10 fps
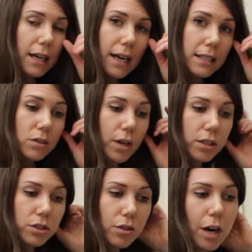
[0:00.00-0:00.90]
is
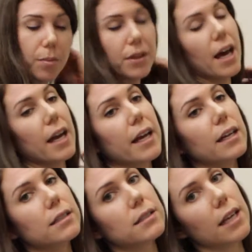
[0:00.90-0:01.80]
going to help with the
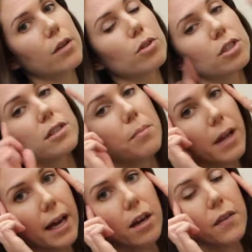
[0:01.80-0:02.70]
headaches and you would just
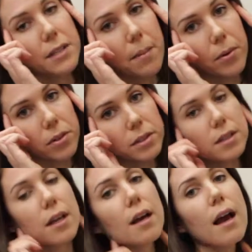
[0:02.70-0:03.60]
apply it on the
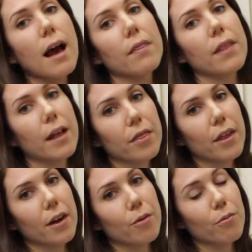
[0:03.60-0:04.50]
temples, and then
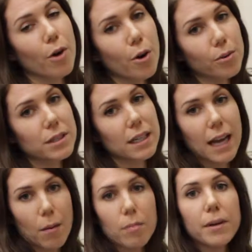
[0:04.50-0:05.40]
the rose and
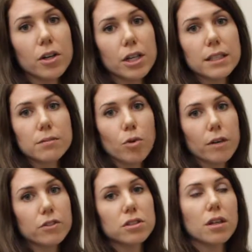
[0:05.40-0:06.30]
chamomile is
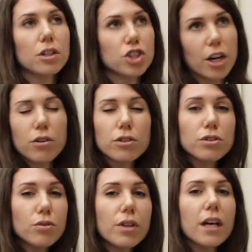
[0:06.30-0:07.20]
more of just a general
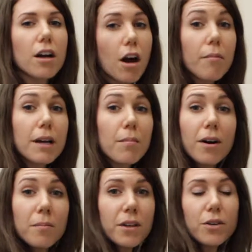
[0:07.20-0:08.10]
soothing calming
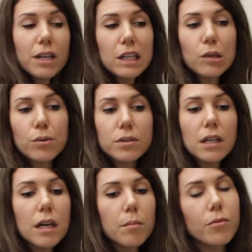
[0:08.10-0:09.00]
balm that you can use
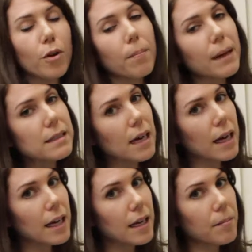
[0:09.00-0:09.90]
before
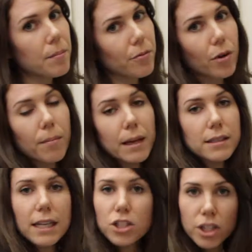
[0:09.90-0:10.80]
bedtime, before
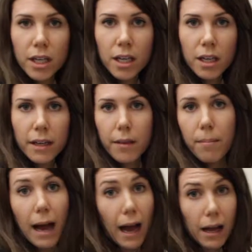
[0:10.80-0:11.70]
meditation, in the
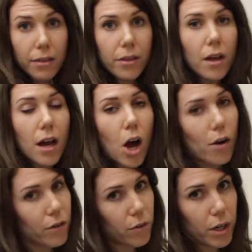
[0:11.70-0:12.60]
bath,
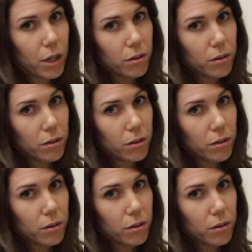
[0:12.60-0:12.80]
however you want to use